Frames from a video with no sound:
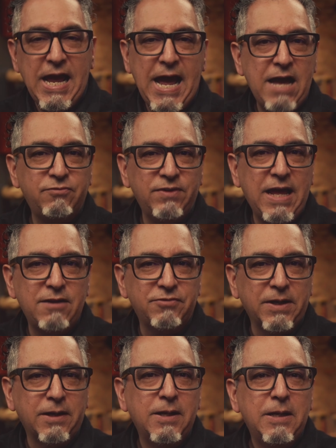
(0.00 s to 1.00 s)
half
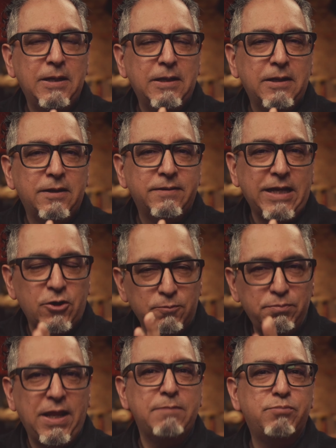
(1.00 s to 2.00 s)
laughing, that her
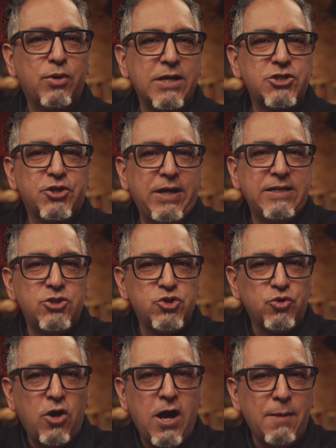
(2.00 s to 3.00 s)
blood pressure had
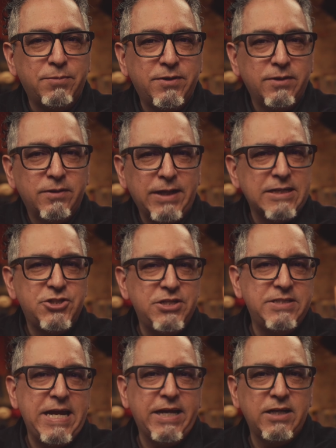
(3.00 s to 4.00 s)
dropped like
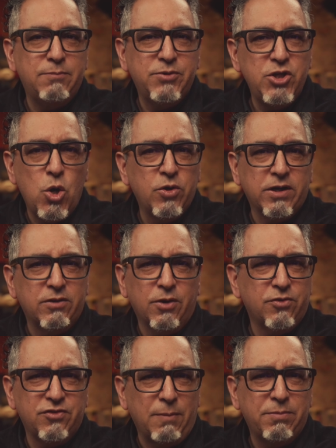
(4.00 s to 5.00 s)
she'd taken up yoga
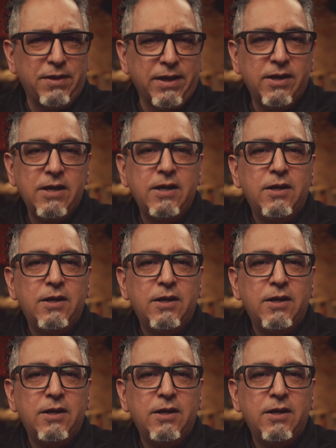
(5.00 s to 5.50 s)
or something.